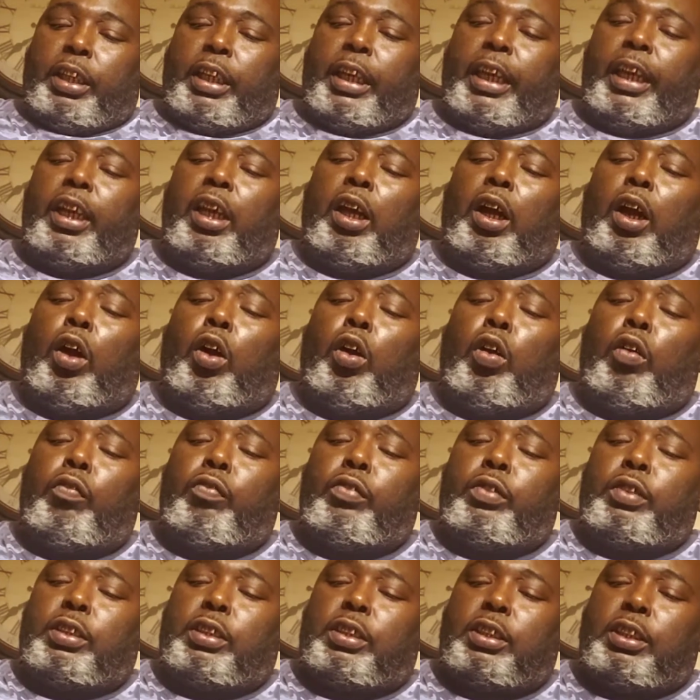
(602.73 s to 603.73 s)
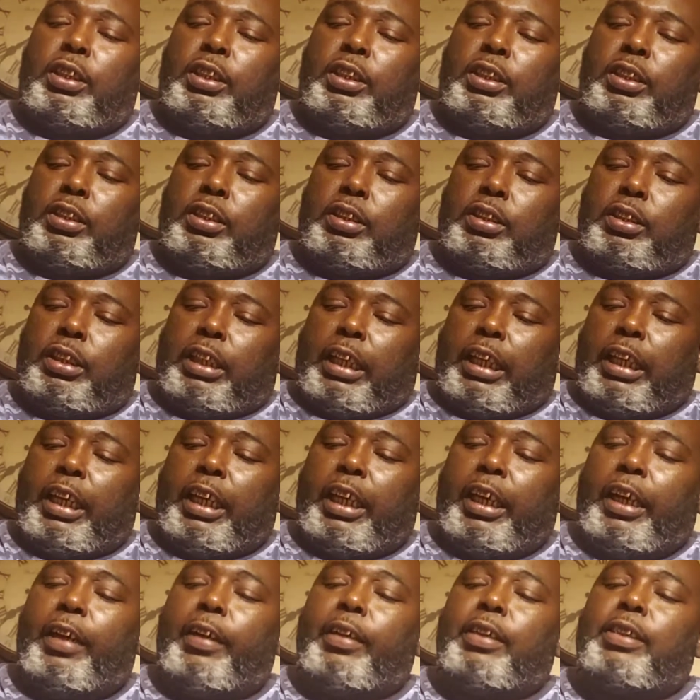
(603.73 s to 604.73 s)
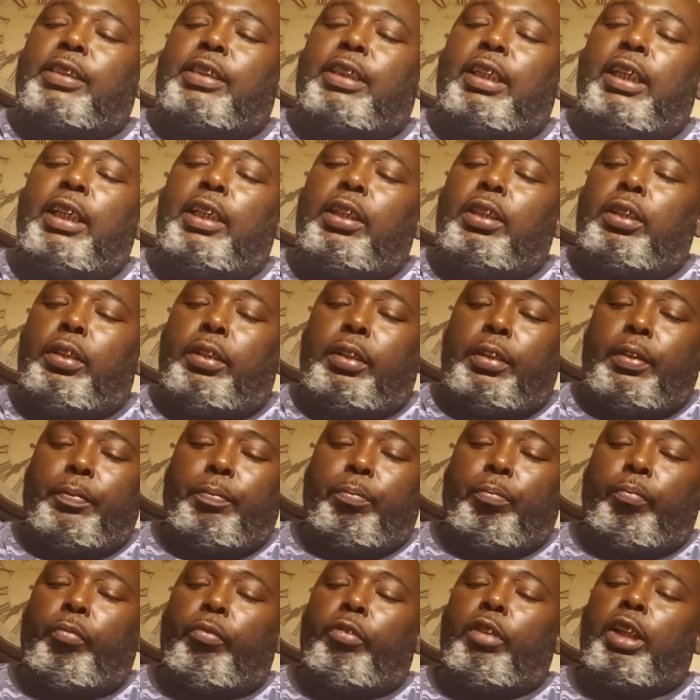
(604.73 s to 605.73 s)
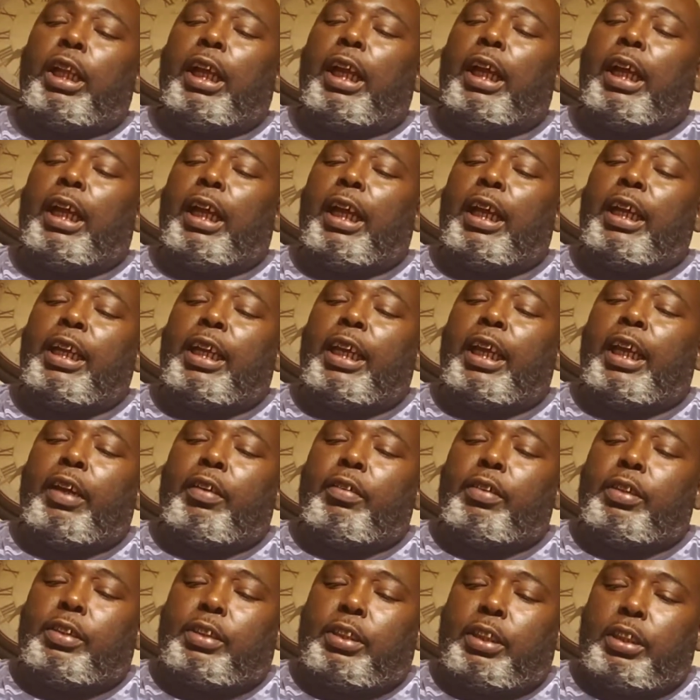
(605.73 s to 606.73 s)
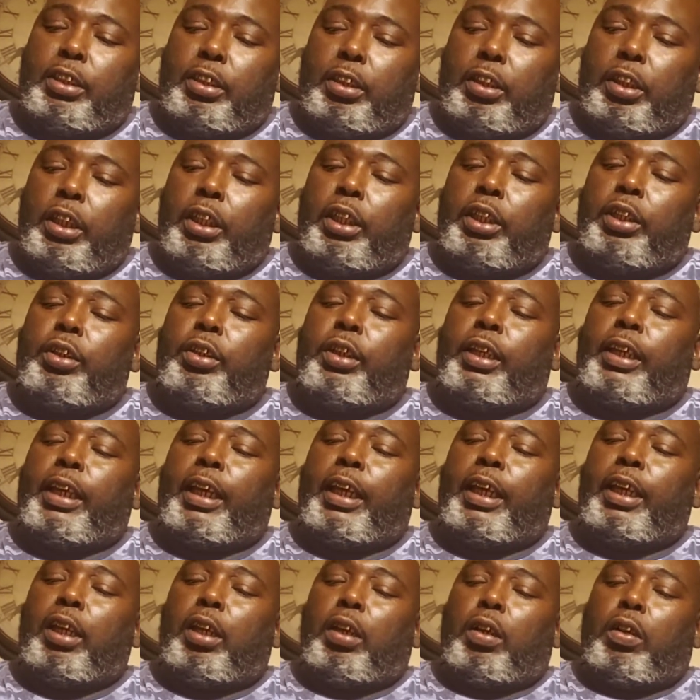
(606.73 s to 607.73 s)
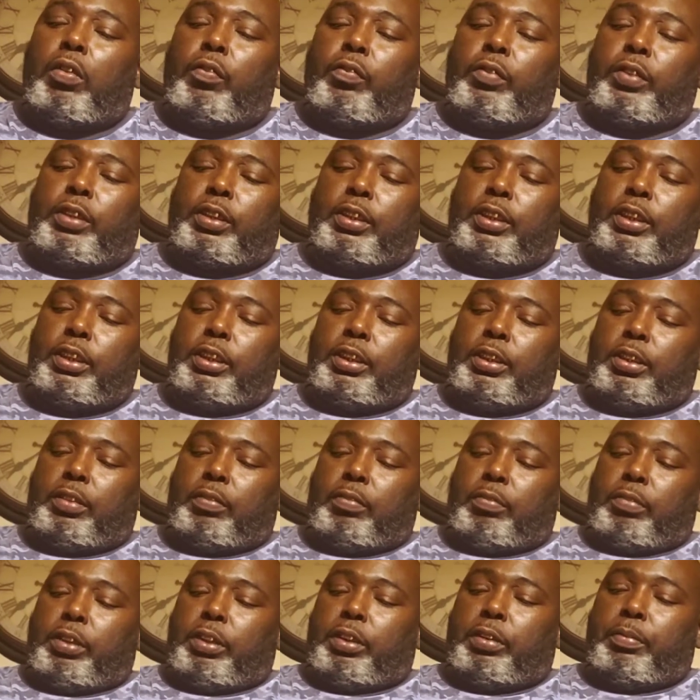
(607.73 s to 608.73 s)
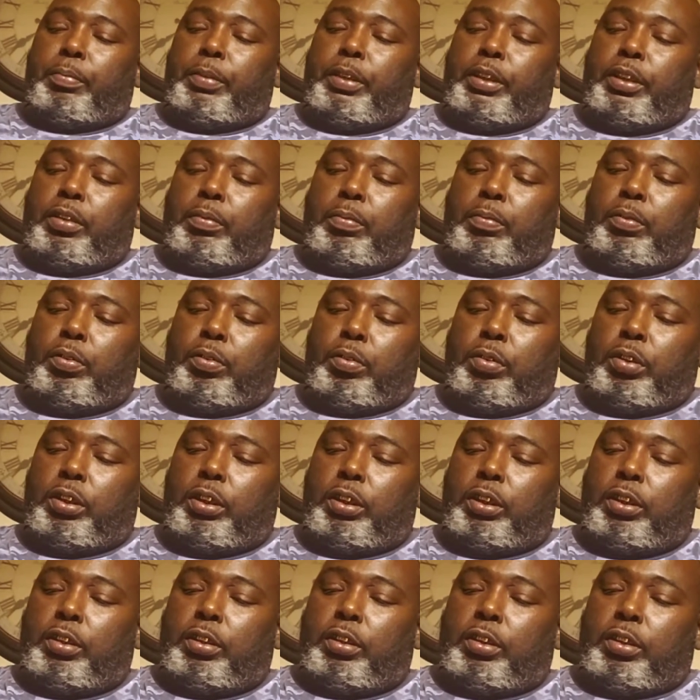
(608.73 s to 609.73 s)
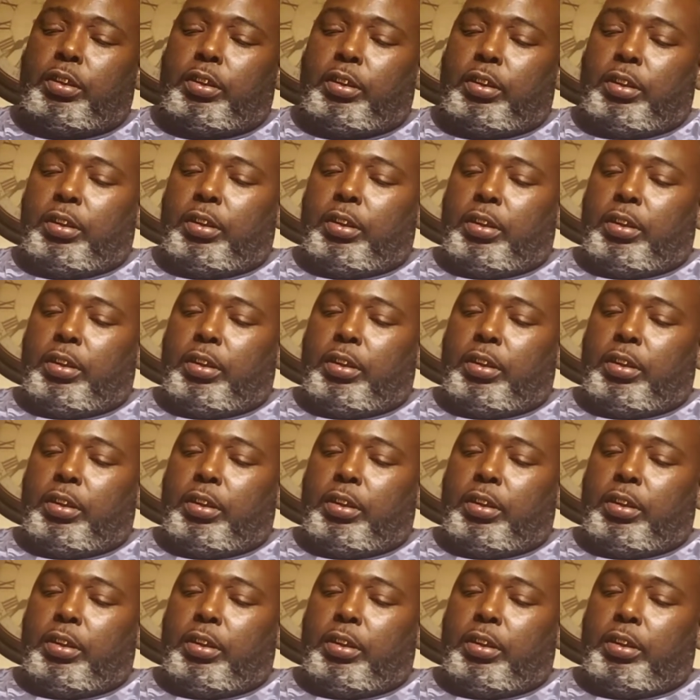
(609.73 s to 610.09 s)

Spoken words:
can't over season. I guarantee you, you can't over season with the Big Smooth seasoning.